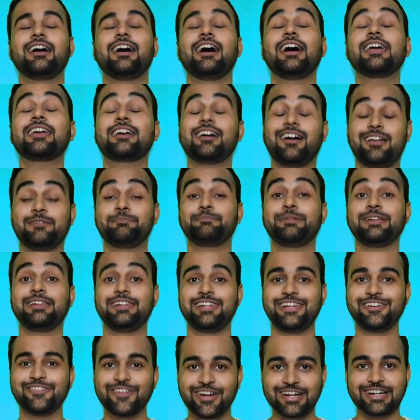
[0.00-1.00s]
I can't
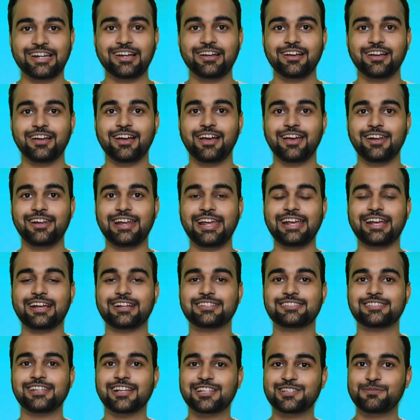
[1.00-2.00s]
believe it. Like
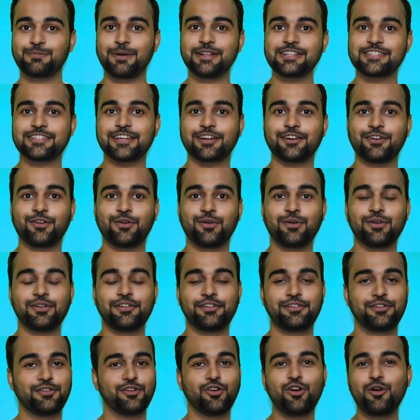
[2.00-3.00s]
six months ago,
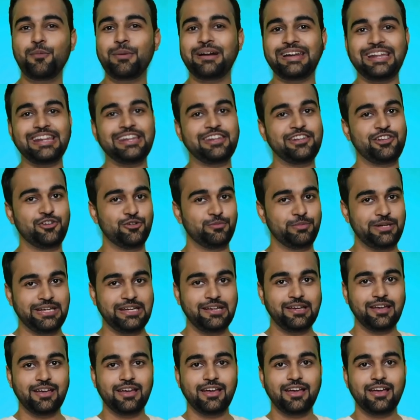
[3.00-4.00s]
nobody knew
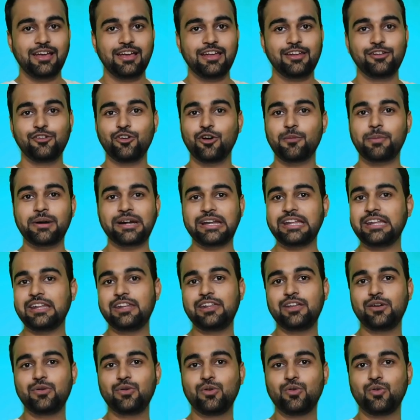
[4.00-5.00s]
me, nobody
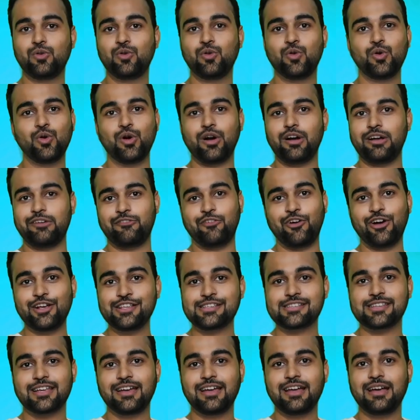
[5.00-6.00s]
knew who I
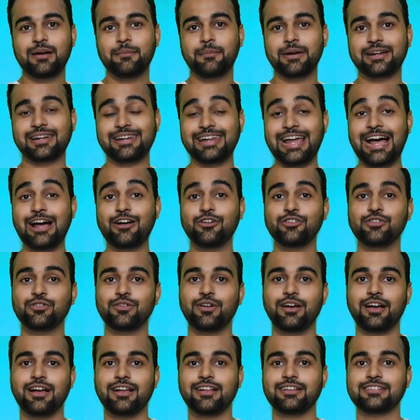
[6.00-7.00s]
was, but
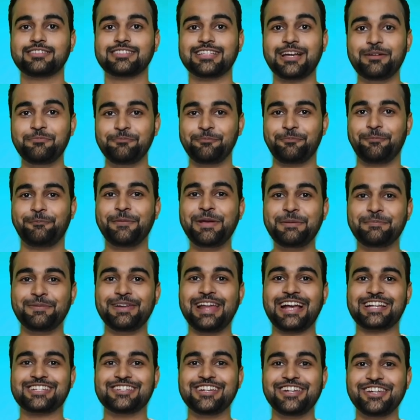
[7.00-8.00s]
now some people
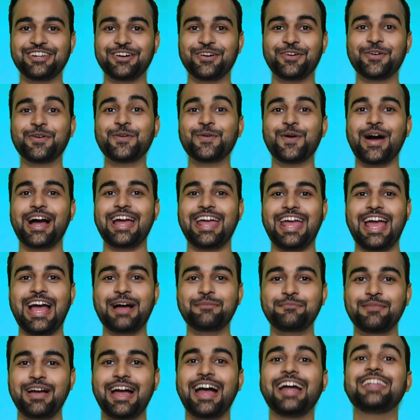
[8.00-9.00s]
actually know who I
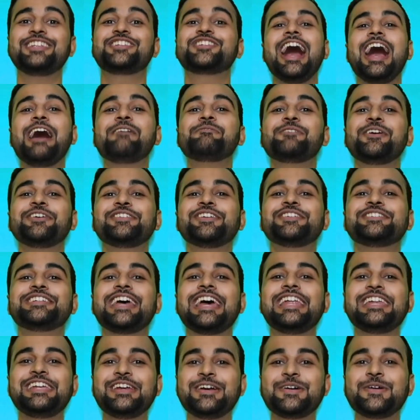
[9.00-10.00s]
am and I'm going to
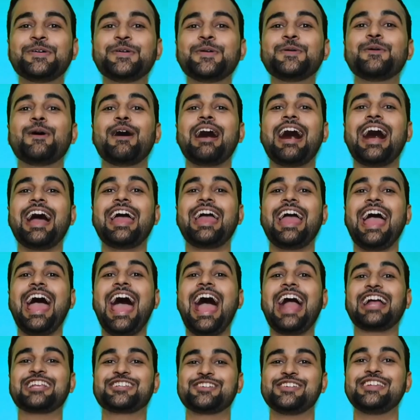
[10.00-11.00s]
tell you who I
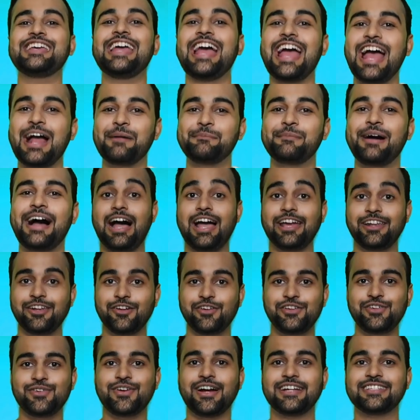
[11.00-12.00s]
actually am. I
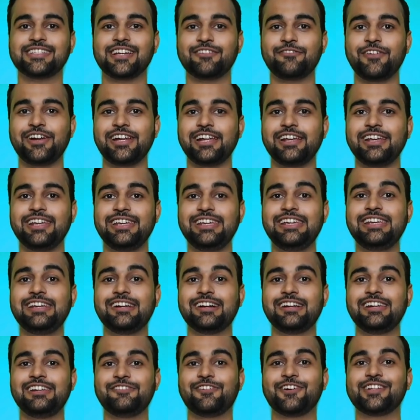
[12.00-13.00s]
know you guys are waiting
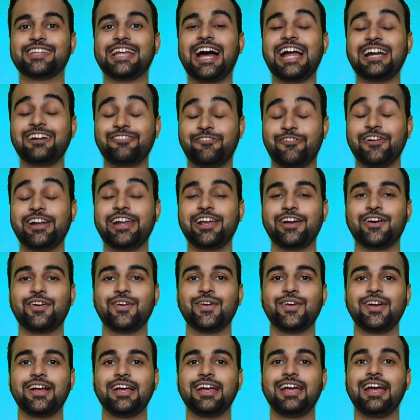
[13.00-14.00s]
eagerly for that
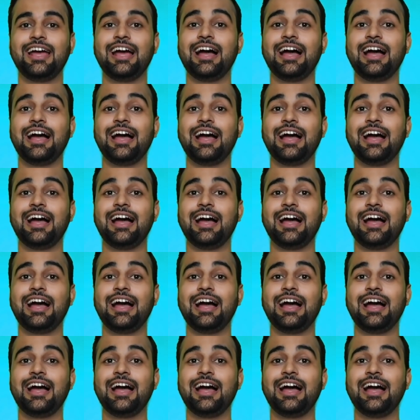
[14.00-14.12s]
video.